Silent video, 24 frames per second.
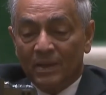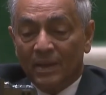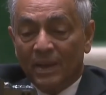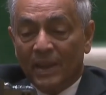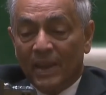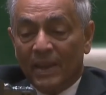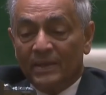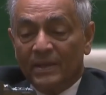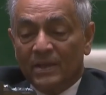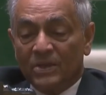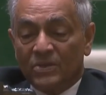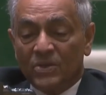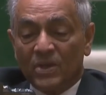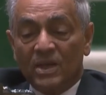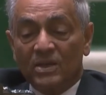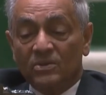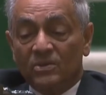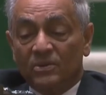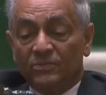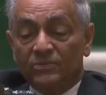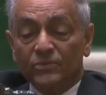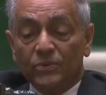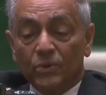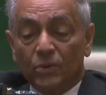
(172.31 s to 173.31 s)
Any change,
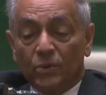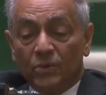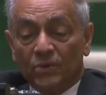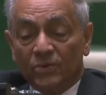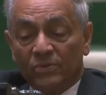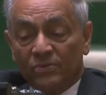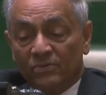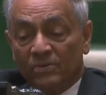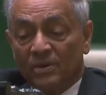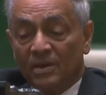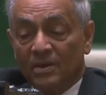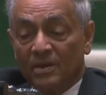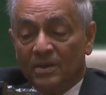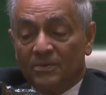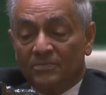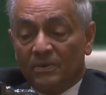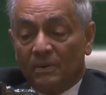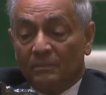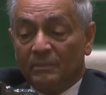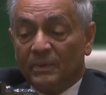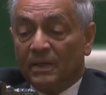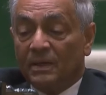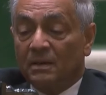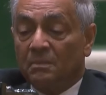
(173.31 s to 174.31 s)
of course,
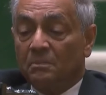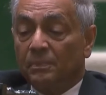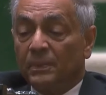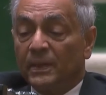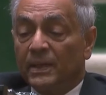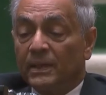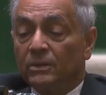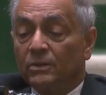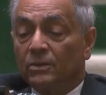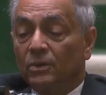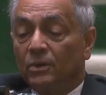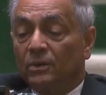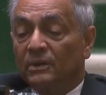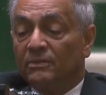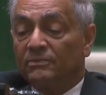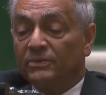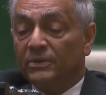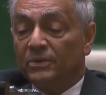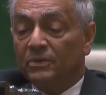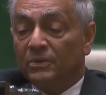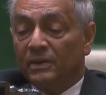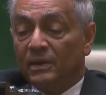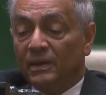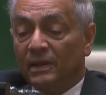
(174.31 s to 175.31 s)
from the complete goal of
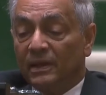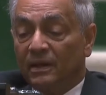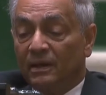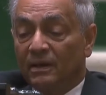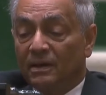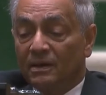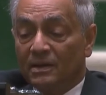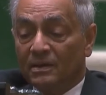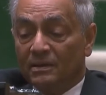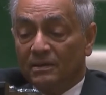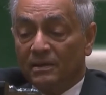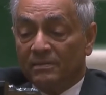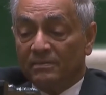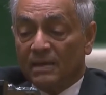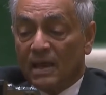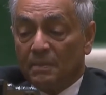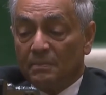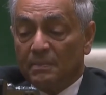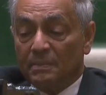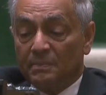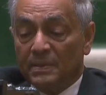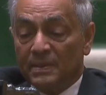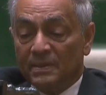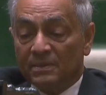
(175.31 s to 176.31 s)
nuclear
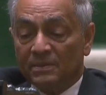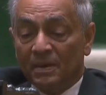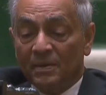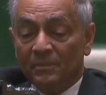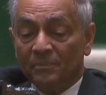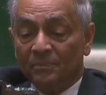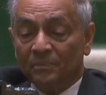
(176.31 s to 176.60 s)
disarmament